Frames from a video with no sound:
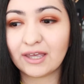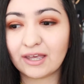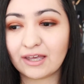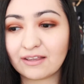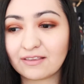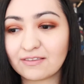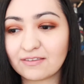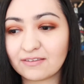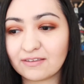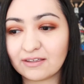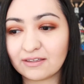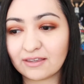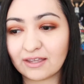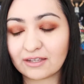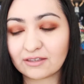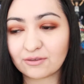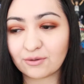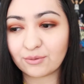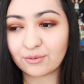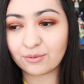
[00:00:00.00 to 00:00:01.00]
and see
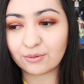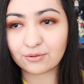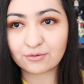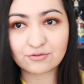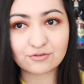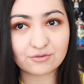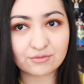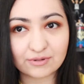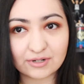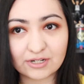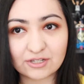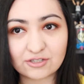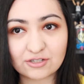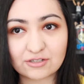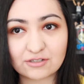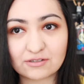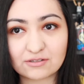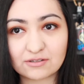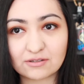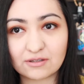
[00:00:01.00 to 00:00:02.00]
like the whole story
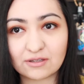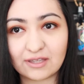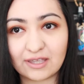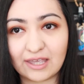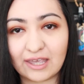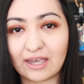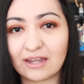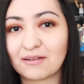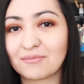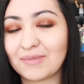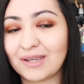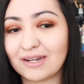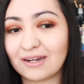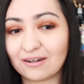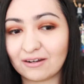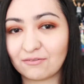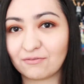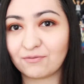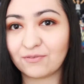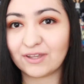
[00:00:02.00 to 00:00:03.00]
just
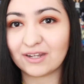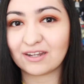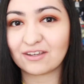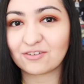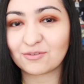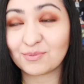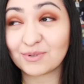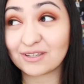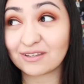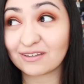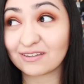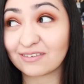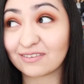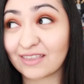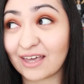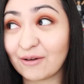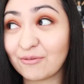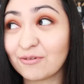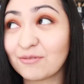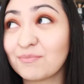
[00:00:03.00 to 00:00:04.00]
animated and finished, because
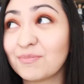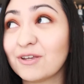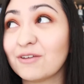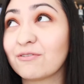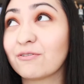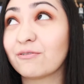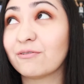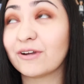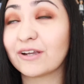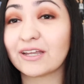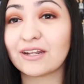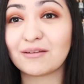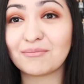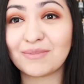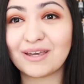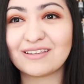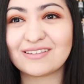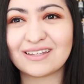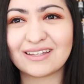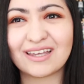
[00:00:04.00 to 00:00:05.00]
that would be freaking
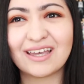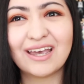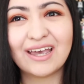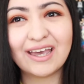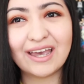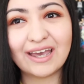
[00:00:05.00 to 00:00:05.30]
amazing.